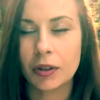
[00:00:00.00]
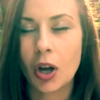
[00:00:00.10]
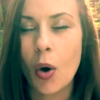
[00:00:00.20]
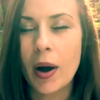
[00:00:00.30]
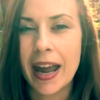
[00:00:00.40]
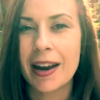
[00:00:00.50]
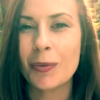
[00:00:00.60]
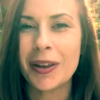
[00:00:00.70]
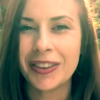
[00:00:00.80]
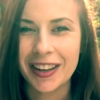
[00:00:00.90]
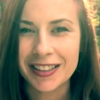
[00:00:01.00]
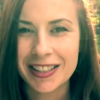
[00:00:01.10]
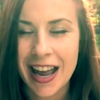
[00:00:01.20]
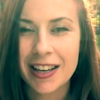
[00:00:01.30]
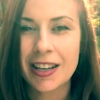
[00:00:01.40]
Go in with the
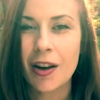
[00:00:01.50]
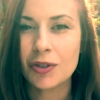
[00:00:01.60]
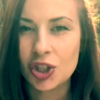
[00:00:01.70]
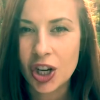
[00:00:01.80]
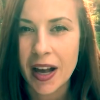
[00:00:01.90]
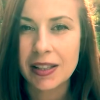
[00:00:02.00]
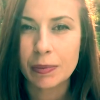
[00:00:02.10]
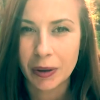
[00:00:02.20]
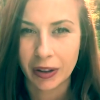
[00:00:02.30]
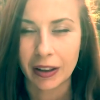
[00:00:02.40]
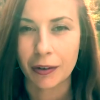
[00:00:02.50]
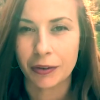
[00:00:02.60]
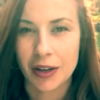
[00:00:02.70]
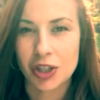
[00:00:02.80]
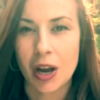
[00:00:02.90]
intent of just building the
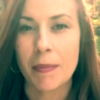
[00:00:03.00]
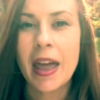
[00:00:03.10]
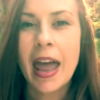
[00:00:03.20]
friendship,